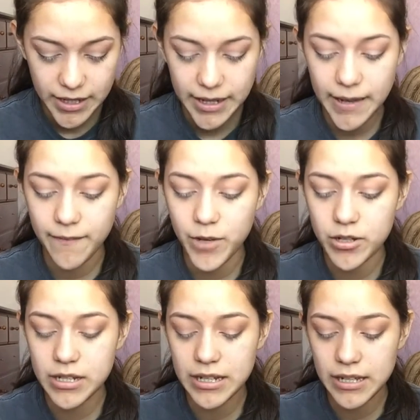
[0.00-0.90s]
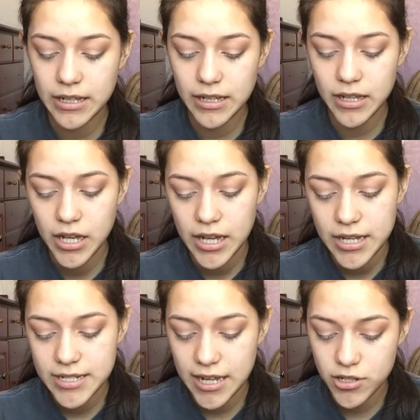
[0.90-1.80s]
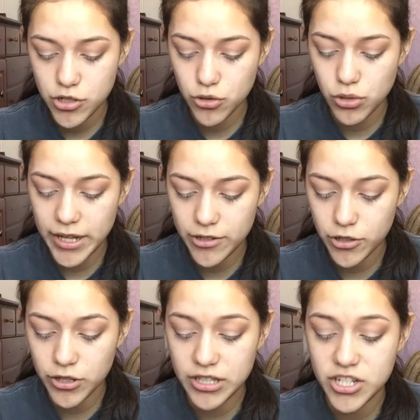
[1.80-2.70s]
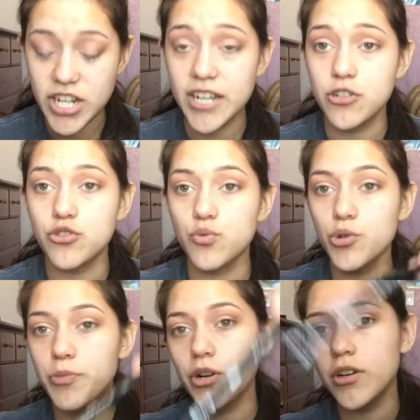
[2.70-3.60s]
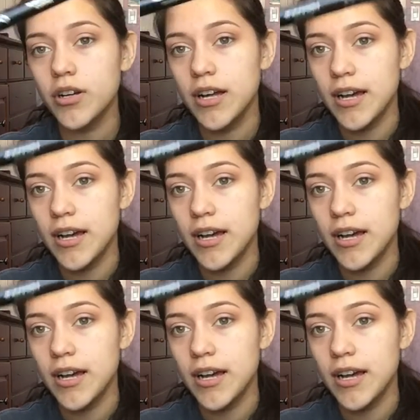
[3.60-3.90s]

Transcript: Kat Von D tattoo liner in the shade Trooper.